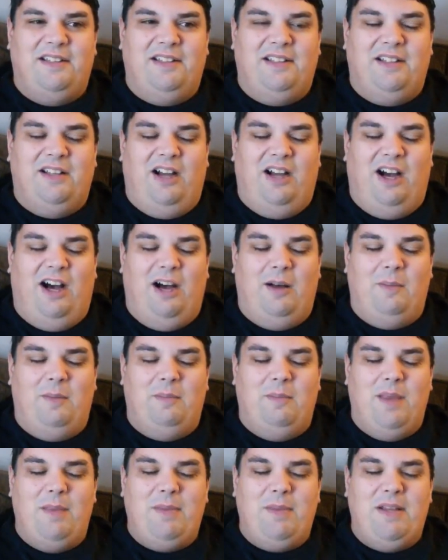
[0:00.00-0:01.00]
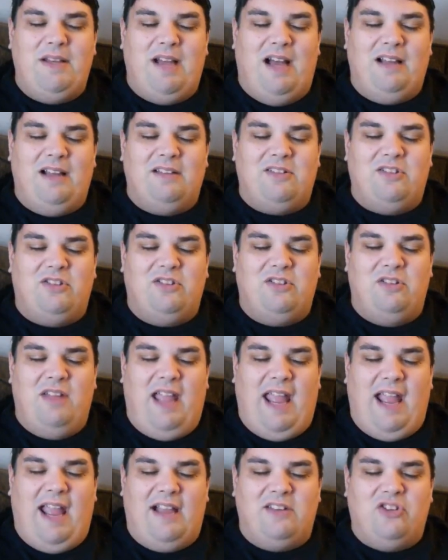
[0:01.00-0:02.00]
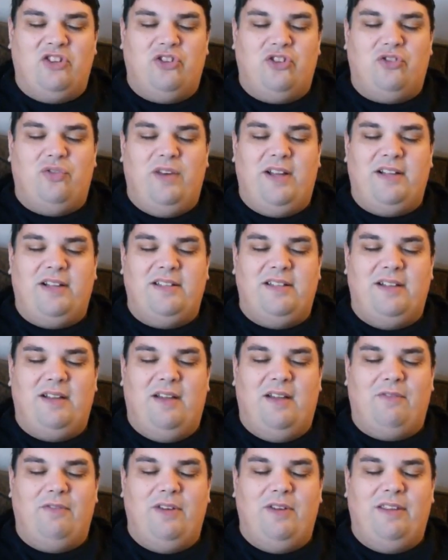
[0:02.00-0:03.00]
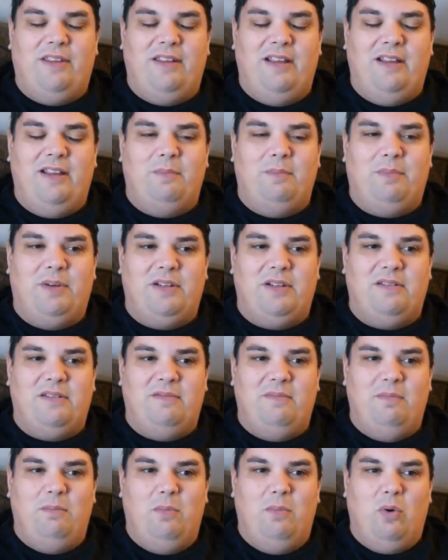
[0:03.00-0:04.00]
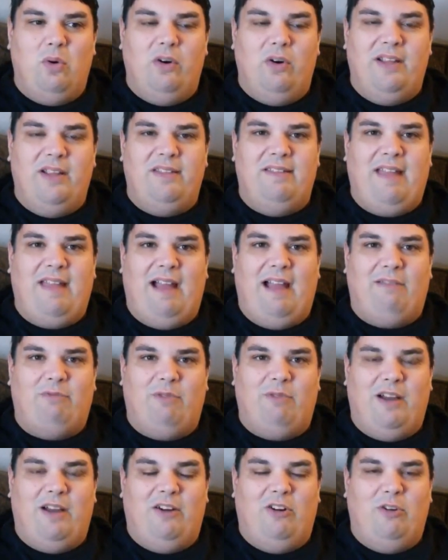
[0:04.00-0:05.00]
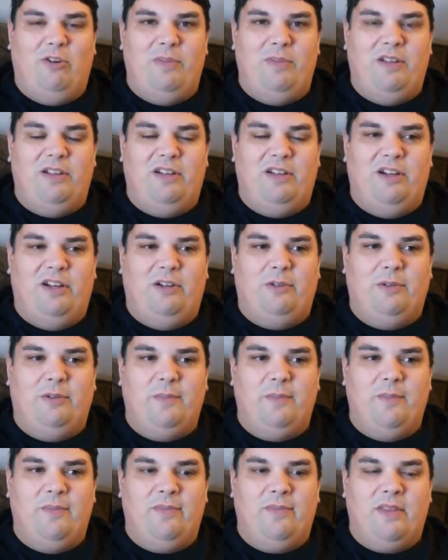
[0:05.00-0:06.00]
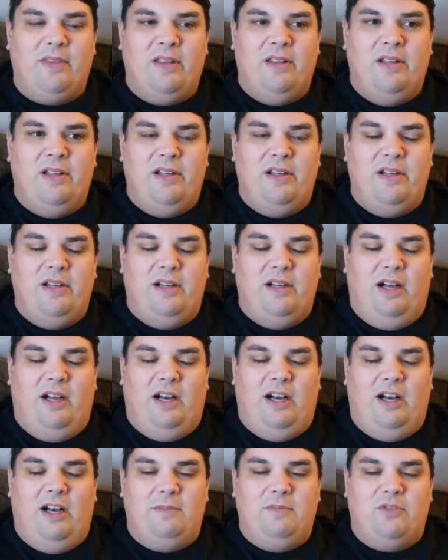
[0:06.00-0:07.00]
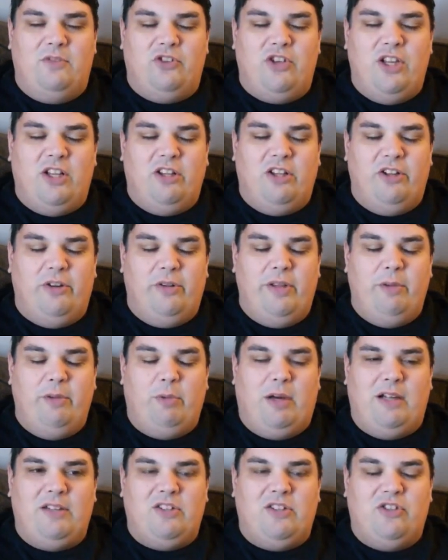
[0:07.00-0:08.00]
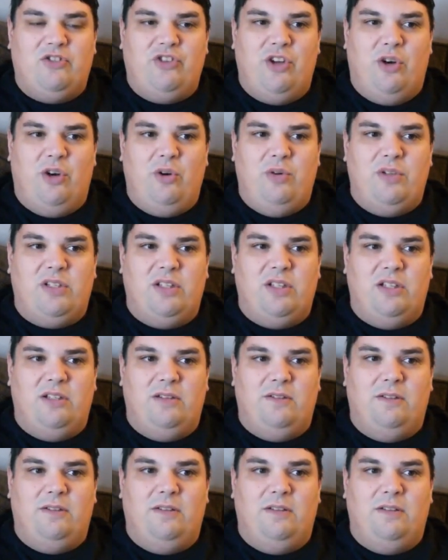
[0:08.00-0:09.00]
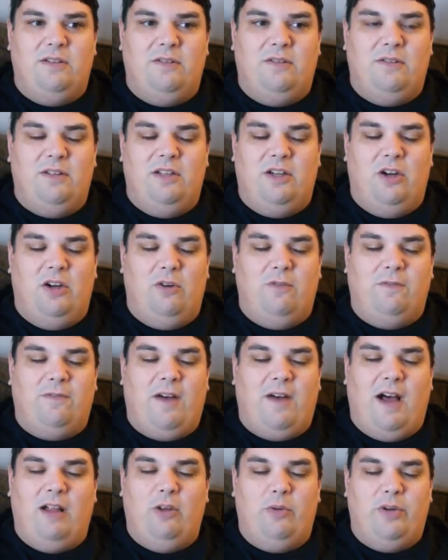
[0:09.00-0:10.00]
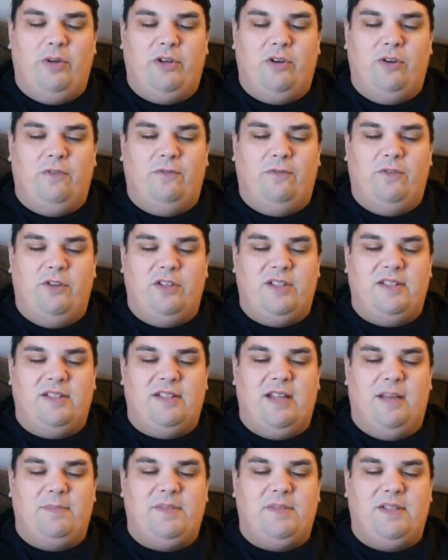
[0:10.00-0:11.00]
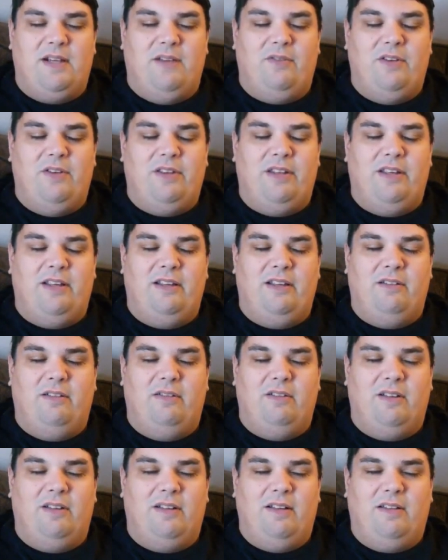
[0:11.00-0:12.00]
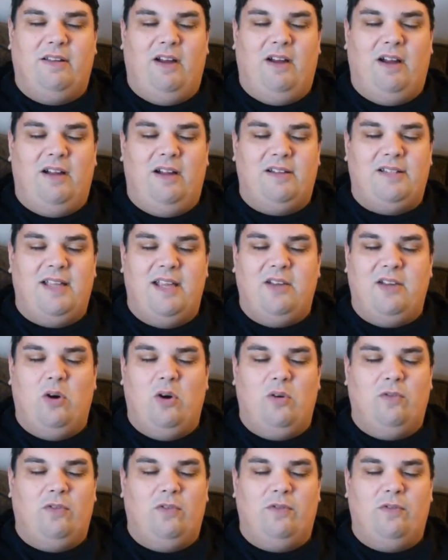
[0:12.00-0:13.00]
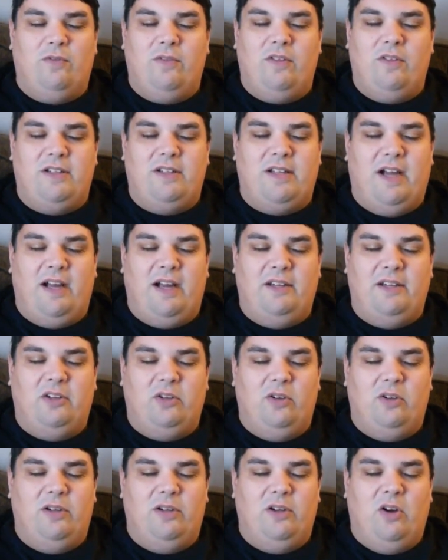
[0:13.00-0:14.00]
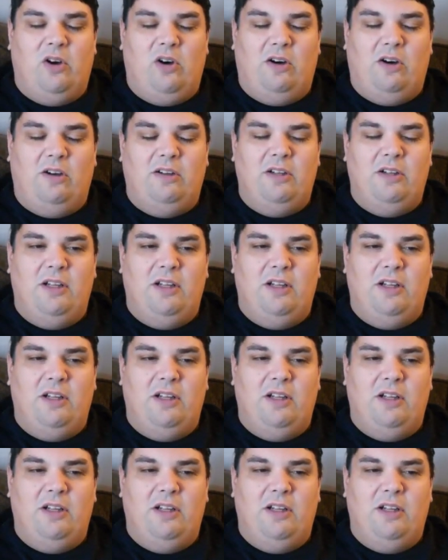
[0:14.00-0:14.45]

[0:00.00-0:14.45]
Um, maybe not as strict and everything, but more in that realm, you know. Um, she clearly wants Jo to, you know, follow in her footsteps and everything, uh, take over the diner and all,